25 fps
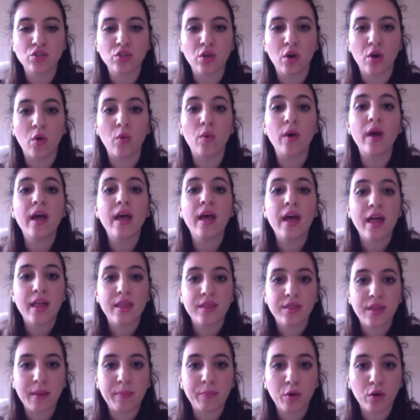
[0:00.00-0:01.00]
So
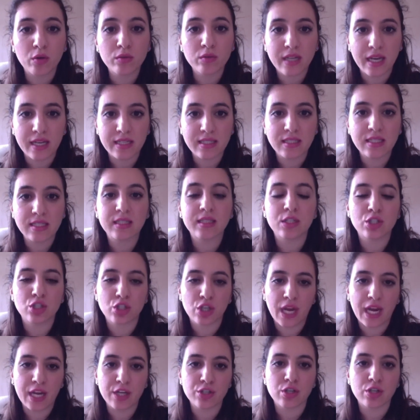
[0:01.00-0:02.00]
they protested the
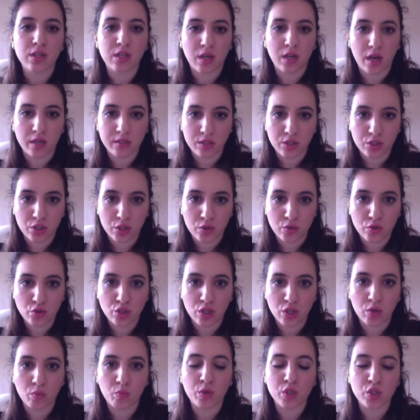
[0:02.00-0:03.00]
change in the
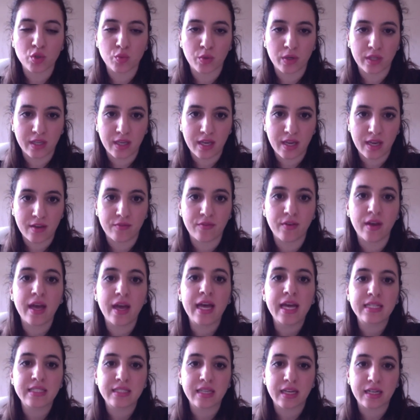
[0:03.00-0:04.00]
constitution, which would give
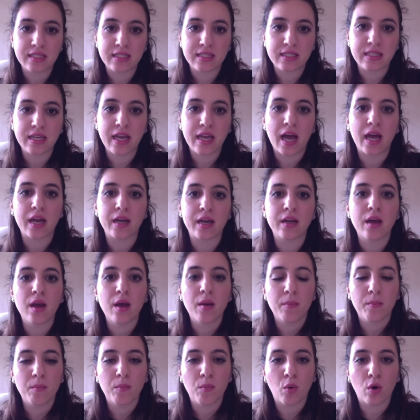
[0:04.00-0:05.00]
Sargsyan
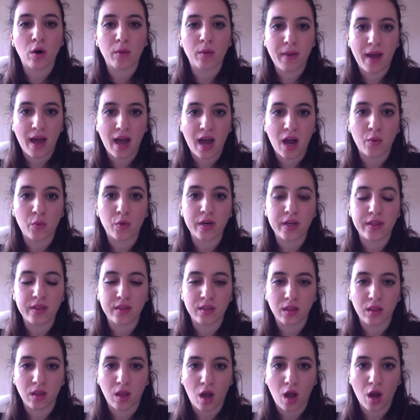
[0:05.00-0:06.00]
more power in the
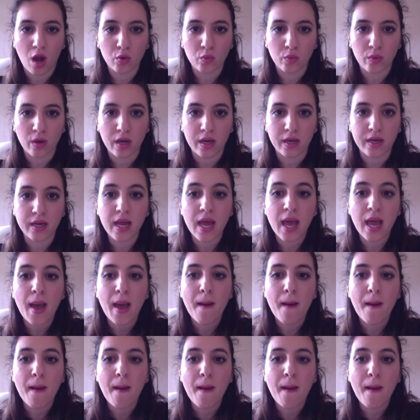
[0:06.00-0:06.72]
long run.